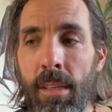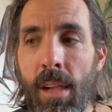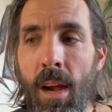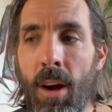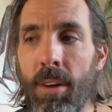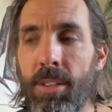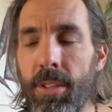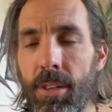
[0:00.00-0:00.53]

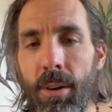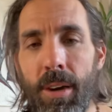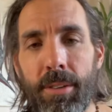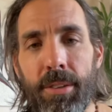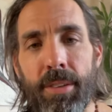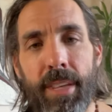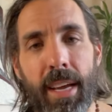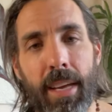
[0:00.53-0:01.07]
Also
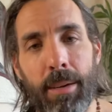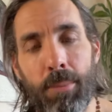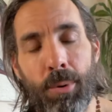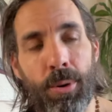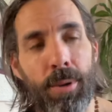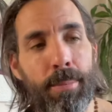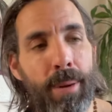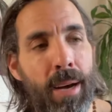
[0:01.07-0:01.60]
understanding
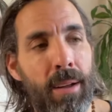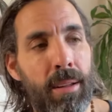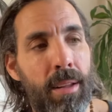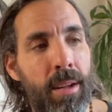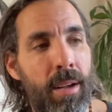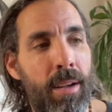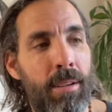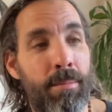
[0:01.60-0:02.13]
more
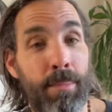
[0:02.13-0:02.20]
about